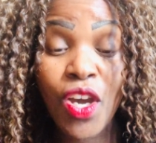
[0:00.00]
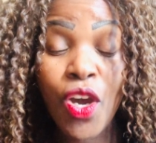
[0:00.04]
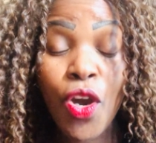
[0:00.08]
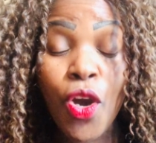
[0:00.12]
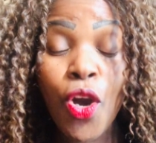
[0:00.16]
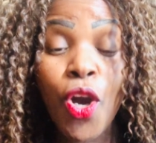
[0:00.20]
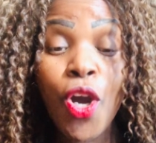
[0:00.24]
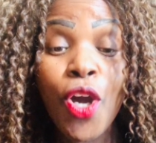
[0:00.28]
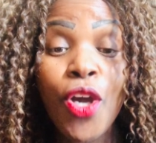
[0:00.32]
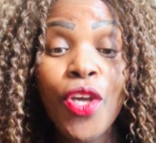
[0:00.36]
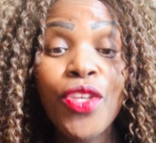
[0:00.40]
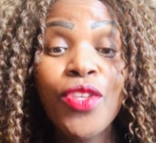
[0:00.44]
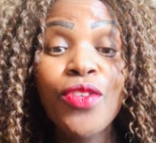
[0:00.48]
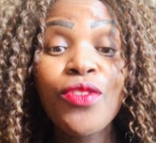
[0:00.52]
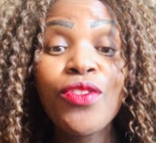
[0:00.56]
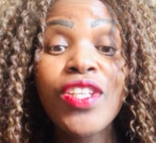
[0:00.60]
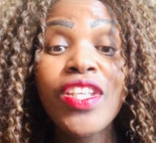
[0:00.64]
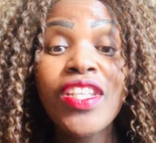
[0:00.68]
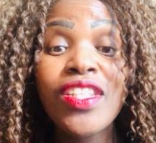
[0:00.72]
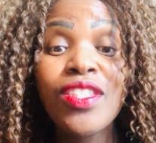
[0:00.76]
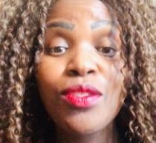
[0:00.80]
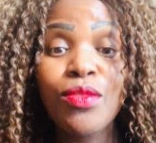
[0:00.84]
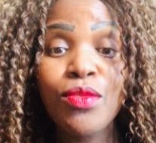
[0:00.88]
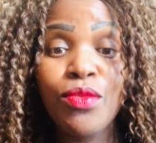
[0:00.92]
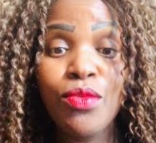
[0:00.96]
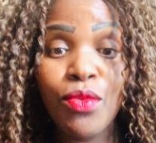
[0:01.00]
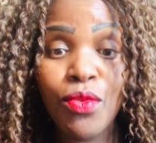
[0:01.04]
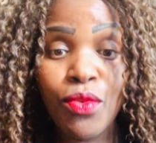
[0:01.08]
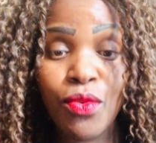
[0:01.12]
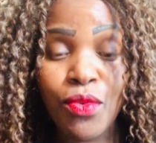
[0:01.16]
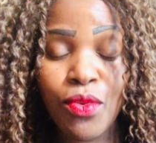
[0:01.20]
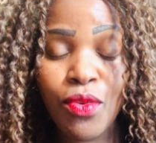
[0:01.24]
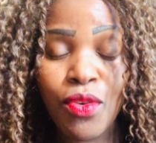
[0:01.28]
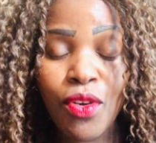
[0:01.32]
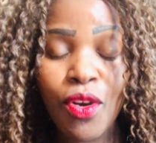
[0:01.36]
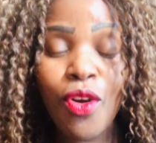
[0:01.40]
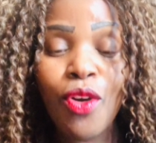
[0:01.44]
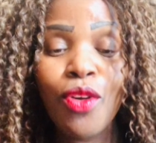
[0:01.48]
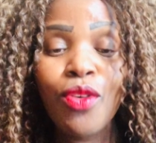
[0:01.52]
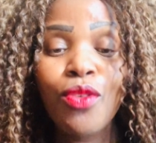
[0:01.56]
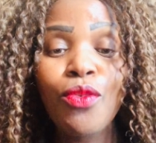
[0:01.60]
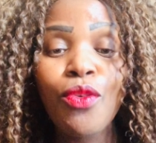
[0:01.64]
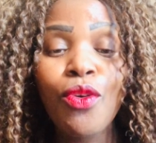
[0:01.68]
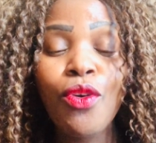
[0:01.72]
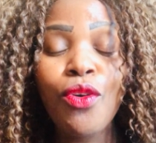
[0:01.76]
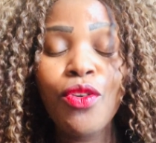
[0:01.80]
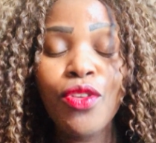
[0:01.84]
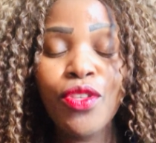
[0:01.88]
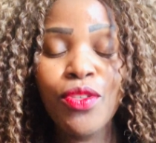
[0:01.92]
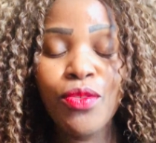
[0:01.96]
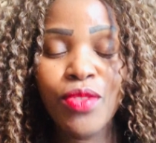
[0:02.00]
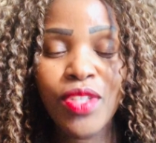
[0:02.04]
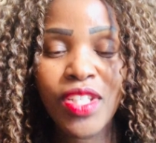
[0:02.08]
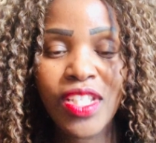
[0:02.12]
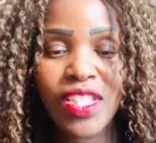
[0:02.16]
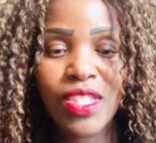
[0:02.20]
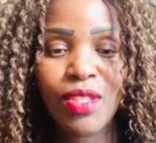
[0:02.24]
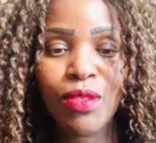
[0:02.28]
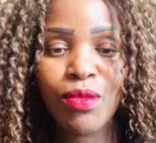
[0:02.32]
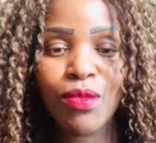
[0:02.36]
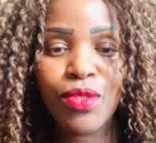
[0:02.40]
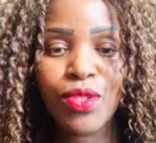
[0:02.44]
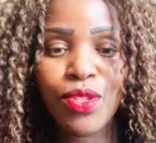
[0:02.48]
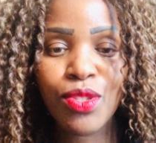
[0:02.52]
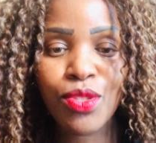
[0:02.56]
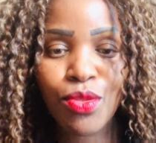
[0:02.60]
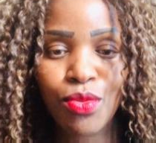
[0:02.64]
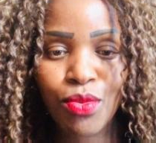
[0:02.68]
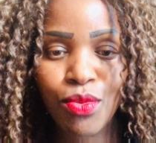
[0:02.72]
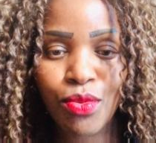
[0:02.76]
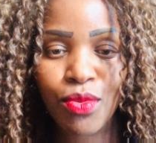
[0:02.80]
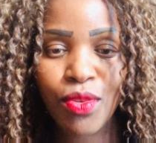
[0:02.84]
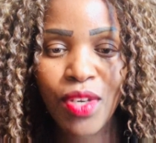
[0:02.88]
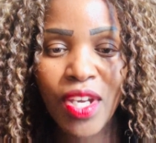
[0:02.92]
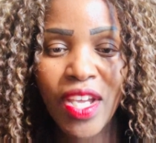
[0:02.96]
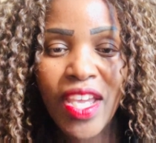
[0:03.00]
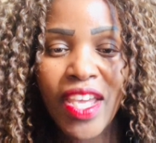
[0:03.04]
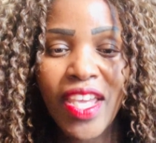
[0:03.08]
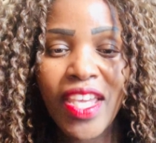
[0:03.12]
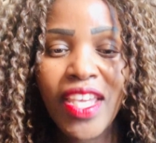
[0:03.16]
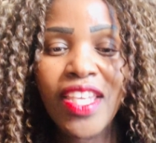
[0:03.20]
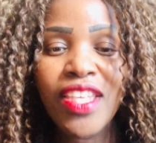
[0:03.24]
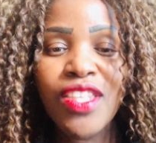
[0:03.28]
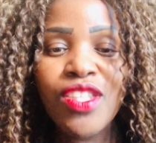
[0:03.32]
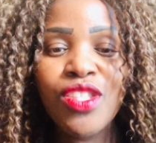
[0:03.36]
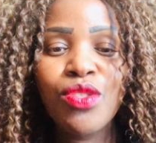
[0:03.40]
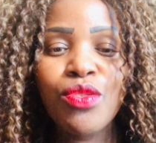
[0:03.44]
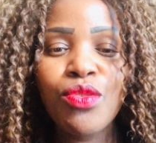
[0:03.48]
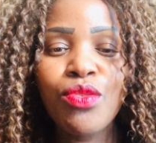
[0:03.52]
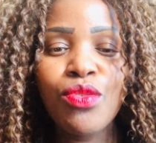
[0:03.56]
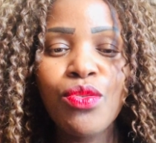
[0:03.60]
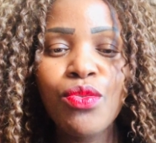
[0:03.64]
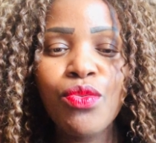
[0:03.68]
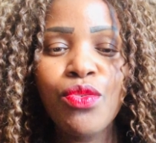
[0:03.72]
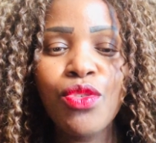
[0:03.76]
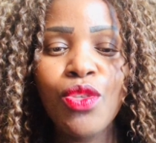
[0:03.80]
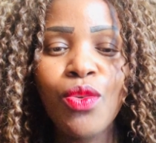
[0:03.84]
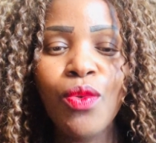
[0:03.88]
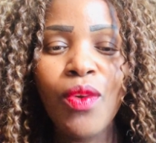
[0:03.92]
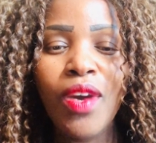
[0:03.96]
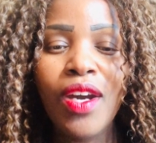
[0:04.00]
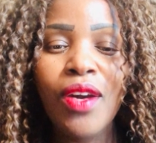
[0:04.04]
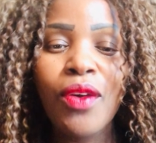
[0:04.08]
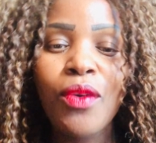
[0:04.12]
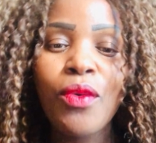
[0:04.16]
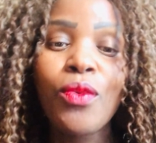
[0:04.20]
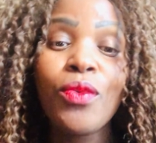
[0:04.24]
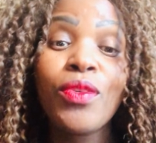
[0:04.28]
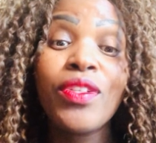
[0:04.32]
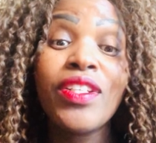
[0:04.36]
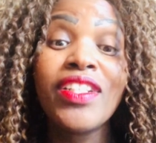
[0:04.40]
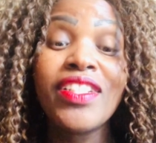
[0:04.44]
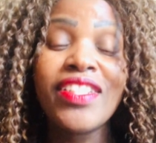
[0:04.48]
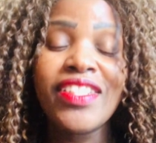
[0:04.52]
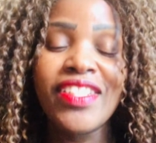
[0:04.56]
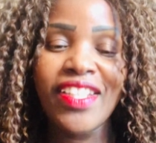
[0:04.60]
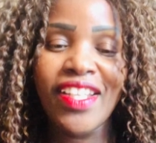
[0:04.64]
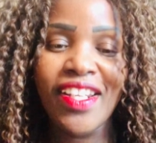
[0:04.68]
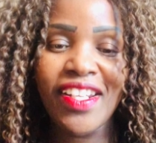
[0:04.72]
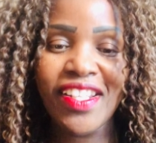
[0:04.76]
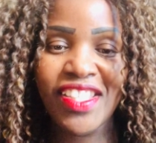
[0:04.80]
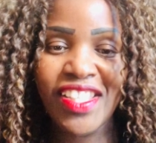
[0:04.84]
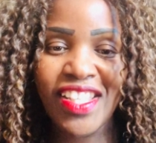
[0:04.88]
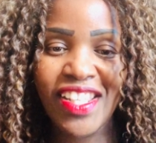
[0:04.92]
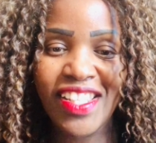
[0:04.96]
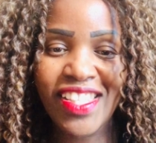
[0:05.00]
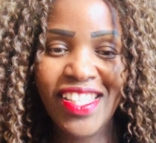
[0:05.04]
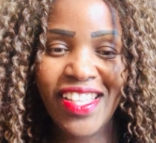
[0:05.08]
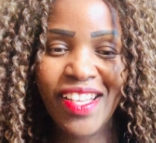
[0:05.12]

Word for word: All you need to know or all you need to do is to do your own diligence.